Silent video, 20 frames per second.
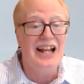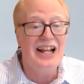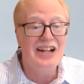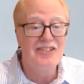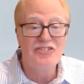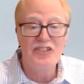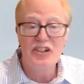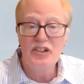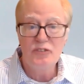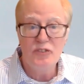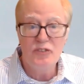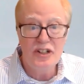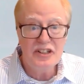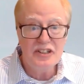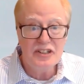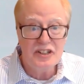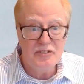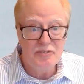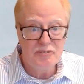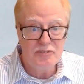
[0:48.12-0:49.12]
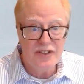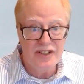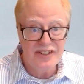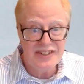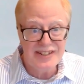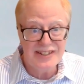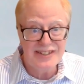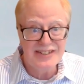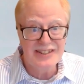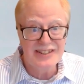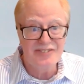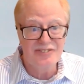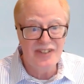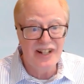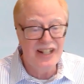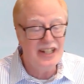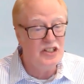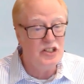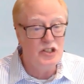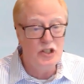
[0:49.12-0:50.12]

Everyone can participate.